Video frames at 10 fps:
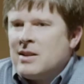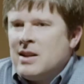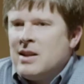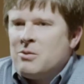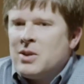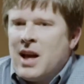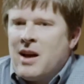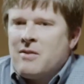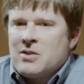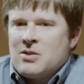they didn't really
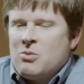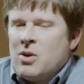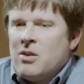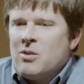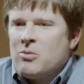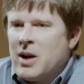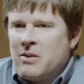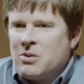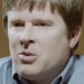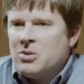have a square or
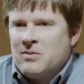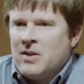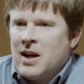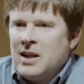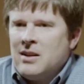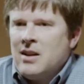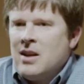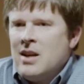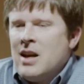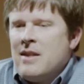round hole defined,
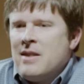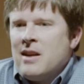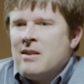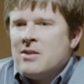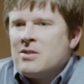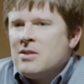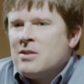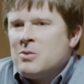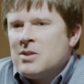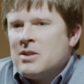and that their
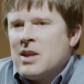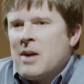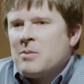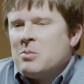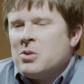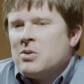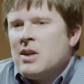system was adaptable.